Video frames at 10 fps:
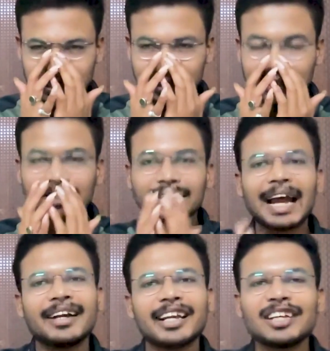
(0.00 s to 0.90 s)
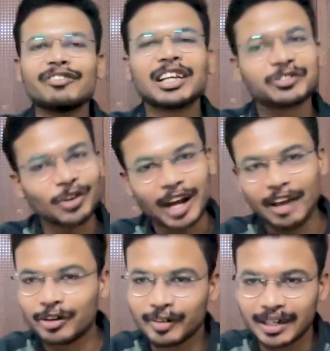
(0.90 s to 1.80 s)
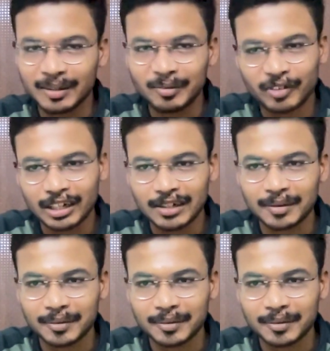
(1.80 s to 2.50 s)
ki that day was for everyone.